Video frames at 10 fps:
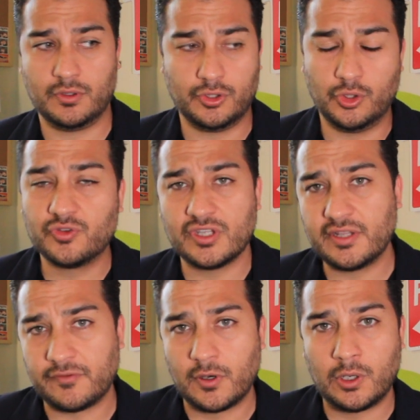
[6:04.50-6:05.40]
using
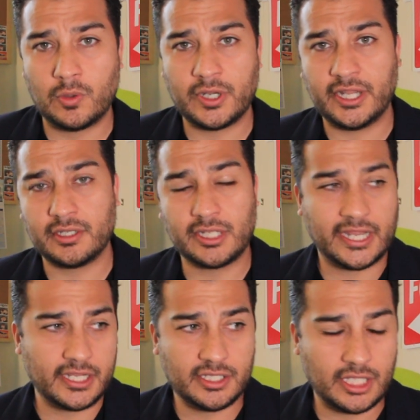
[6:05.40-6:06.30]
the phone and
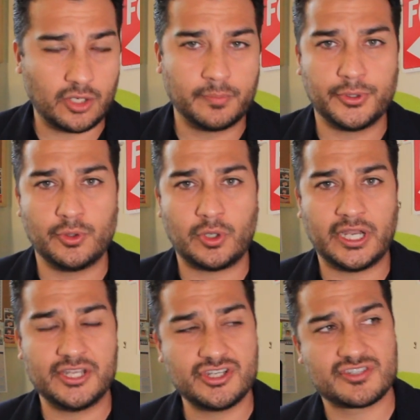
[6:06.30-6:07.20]
getting in the computer
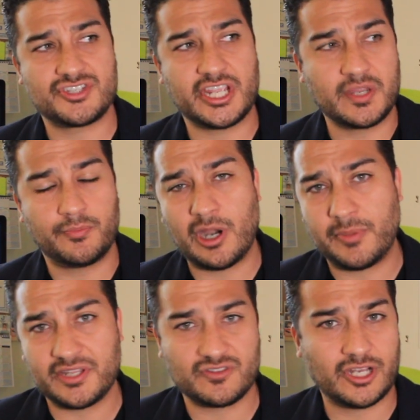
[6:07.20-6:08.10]
and just checking
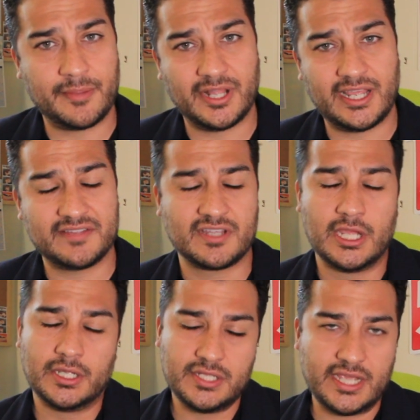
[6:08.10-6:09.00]
properties on MLS.
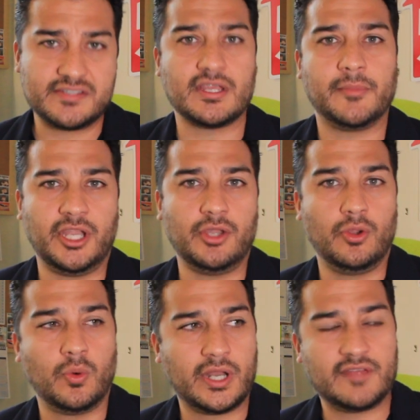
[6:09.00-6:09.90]
Yes, I mean,
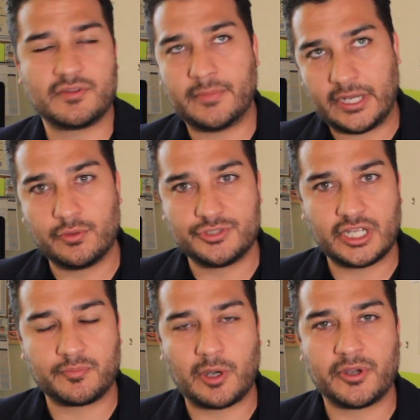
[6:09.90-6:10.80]
you want to have somebody who
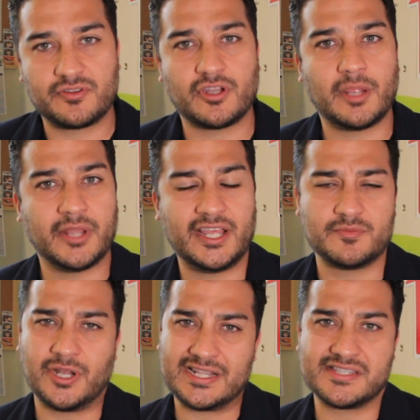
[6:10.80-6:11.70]
check properties on MLS,
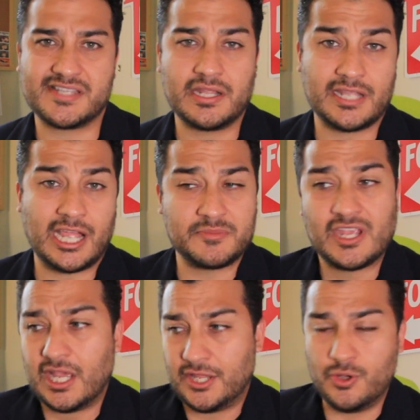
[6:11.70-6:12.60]
but at the same time,
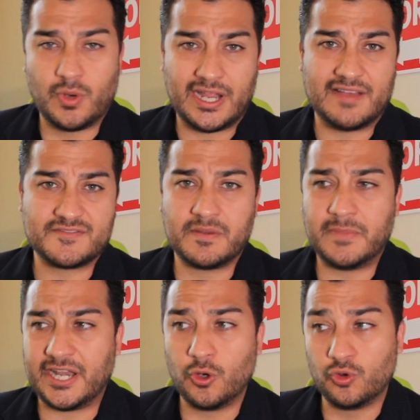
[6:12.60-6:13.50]
you want to have
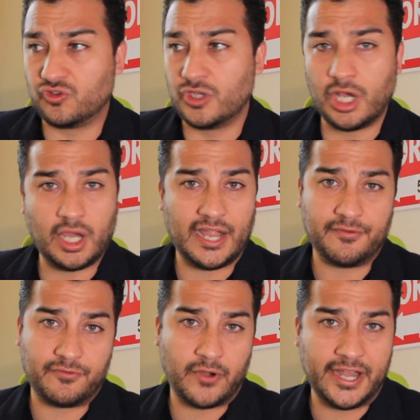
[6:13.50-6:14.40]
somebody who's not
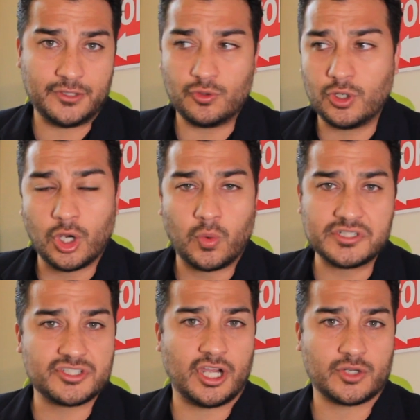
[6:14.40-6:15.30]
afraid to go
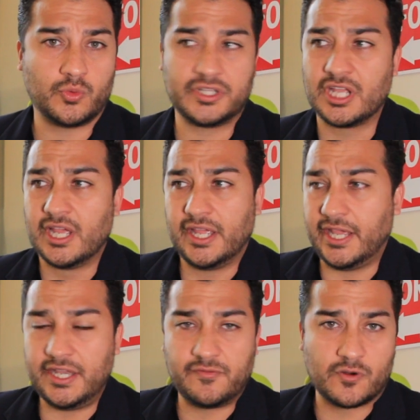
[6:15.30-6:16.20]
and talk with
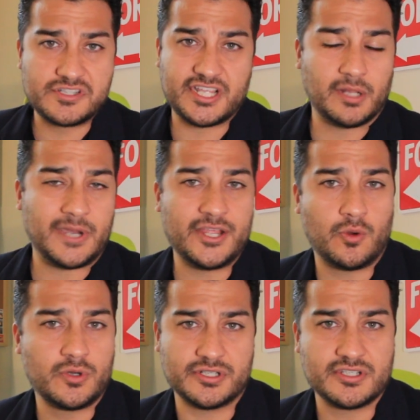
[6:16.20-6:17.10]
any for sale by
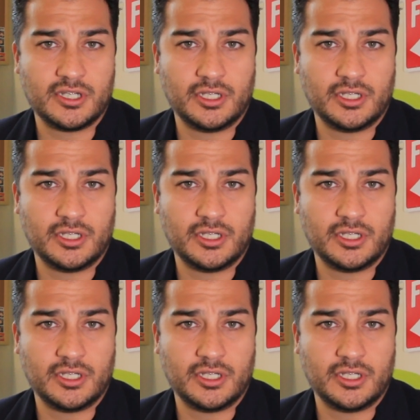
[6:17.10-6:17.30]
owners.